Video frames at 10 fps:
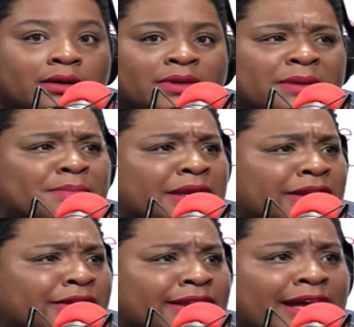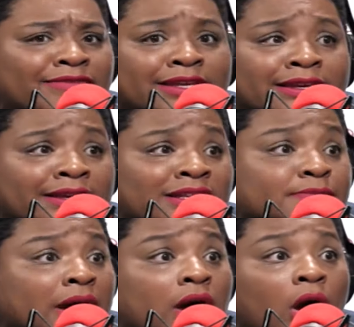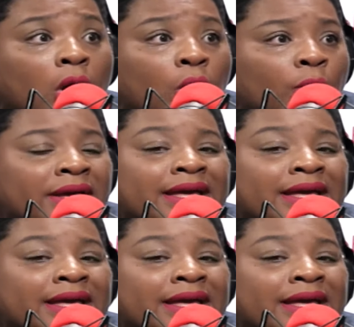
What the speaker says: get married, have kids, buy a home.